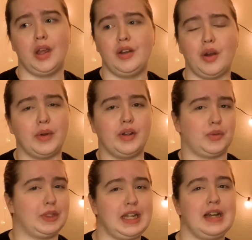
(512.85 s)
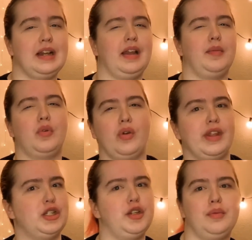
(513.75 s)
no one knows what time, or
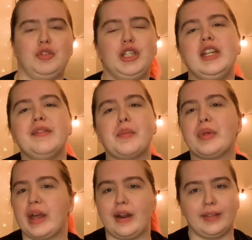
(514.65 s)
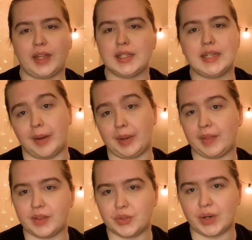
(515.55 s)
that she didn't even plan on like stopping
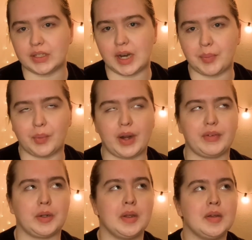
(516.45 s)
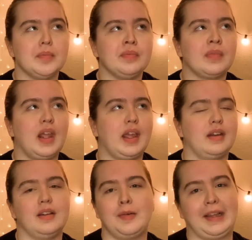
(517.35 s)
at this rest stop or whatever.
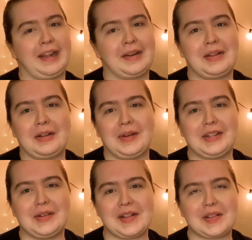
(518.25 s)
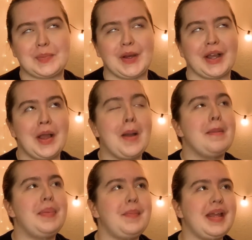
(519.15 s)
And oh my god, I'm getting way too into this book.
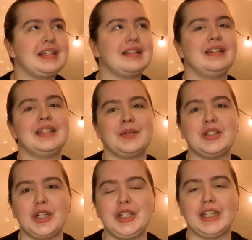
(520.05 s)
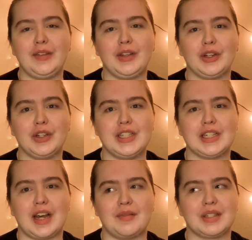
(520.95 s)
But basically someone starts leaving her these
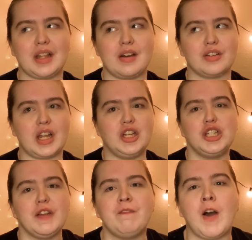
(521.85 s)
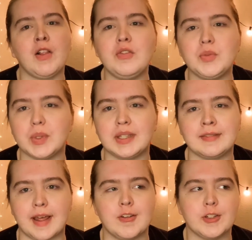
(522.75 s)
anonymous letters, and she follows what the
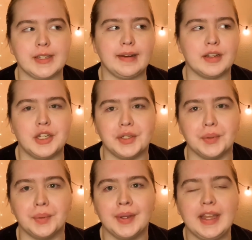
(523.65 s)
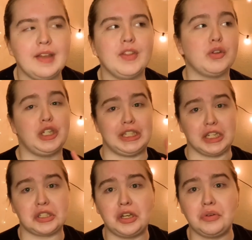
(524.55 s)
letters say to do, even though she
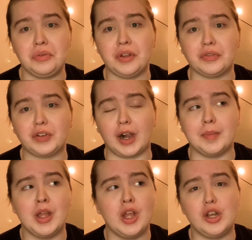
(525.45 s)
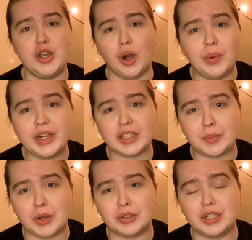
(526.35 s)
doesn't know who they're from. No one is
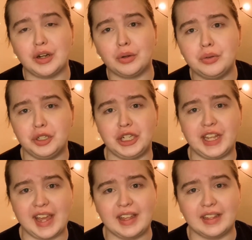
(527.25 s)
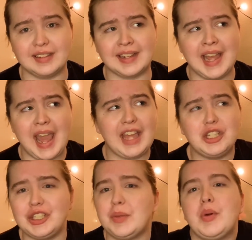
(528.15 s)
supposed to know who she is, and
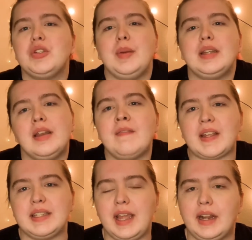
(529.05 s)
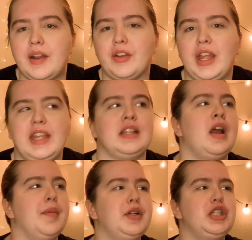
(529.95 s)
she's supposed to be investigating another case.
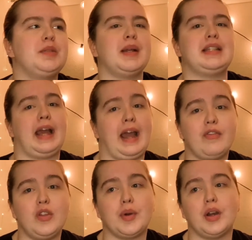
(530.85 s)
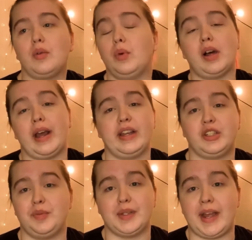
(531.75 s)
But she spends half the book, well, I
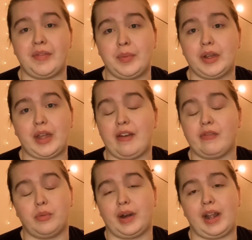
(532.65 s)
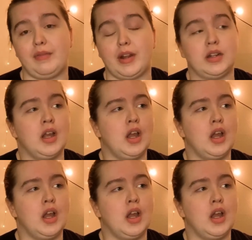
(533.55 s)
assume is half the book, half of what I read,